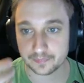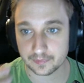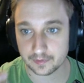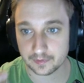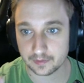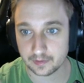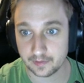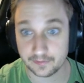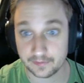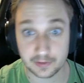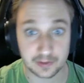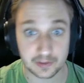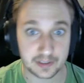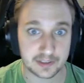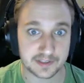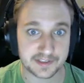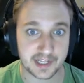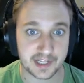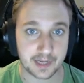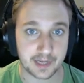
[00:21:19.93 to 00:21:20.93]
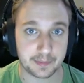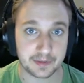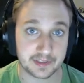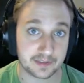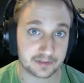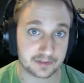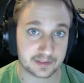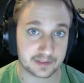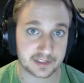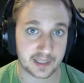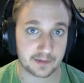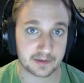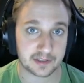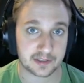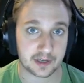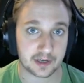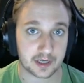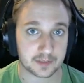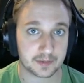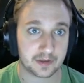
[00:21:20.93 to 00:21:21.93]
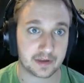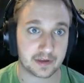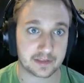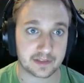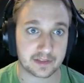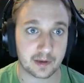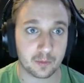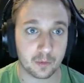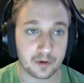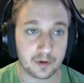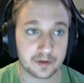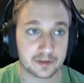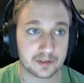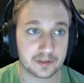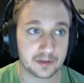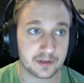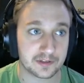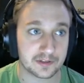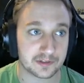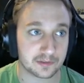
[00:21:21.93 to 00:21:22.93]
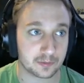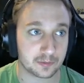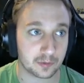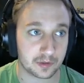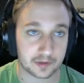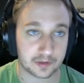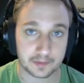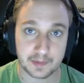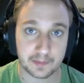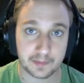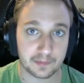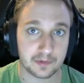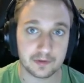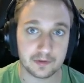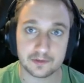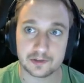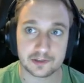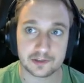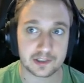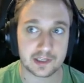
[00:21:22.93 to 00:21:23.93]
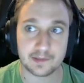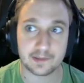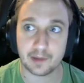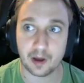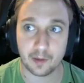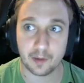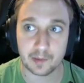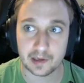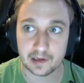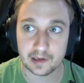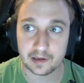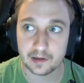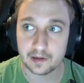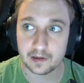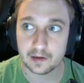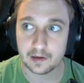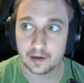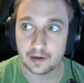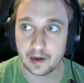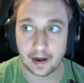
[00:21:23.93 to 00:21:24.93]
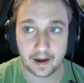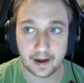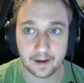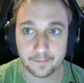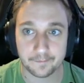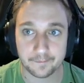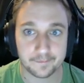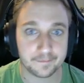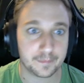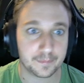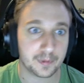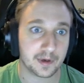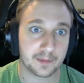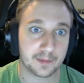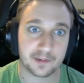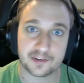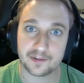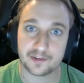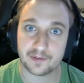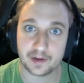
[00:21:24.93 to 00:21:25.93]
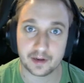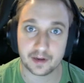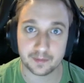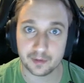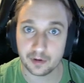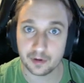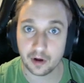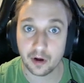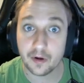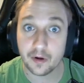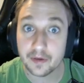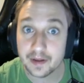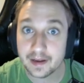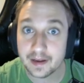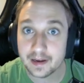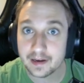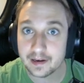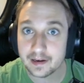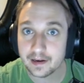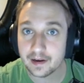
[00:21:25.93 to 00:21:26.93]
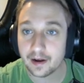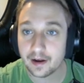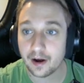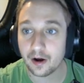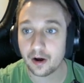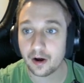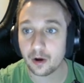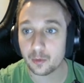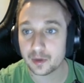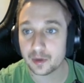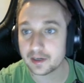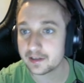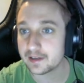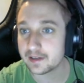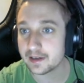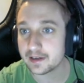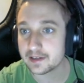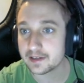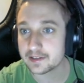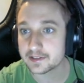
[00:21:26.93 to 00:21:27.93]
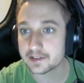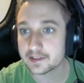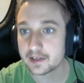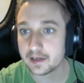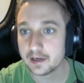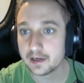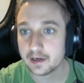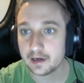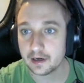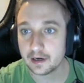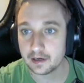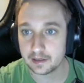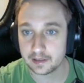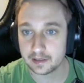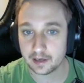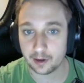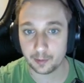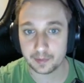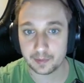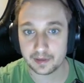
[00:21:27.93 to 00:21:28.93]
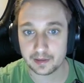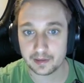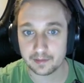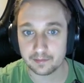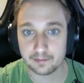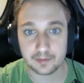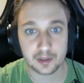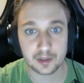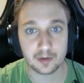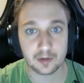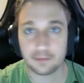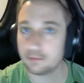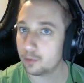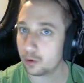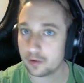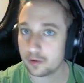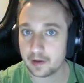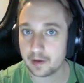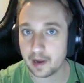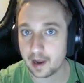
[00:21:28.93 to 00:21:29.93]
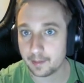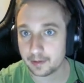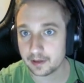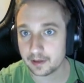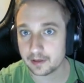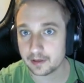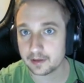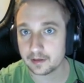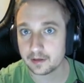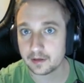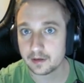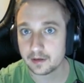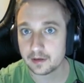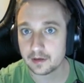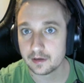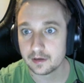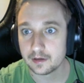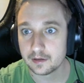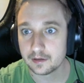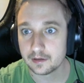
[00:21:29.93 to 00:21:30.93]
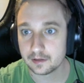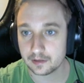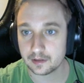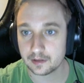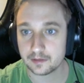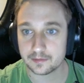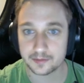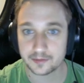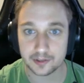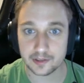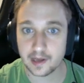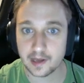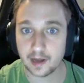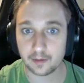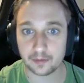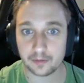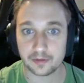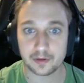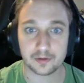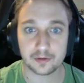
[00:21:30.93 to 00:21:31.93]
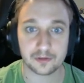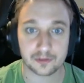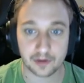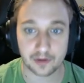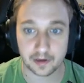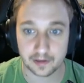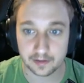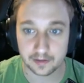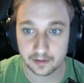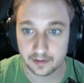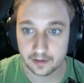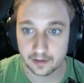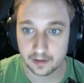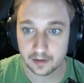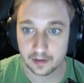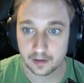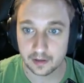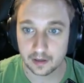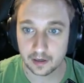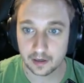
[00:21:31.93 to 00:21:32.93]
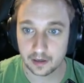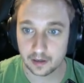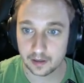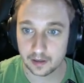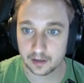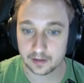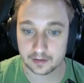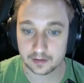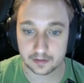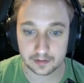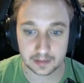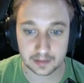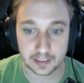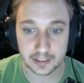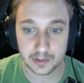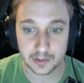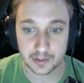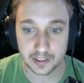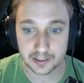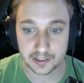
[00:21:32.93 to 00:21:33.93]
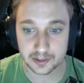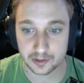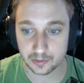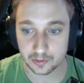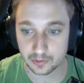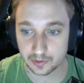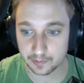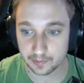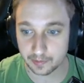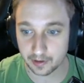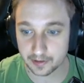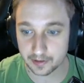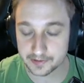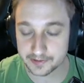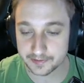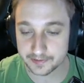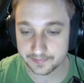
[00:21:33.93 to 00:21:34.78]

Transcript: If you need to set up a different time to talk to me, like that 1 to 2 doesn't work, remember, just email me. I'm pretty much available all day, all weekdays, and I'll be, more than happy to, sit down with you and try to get you guys through your parts.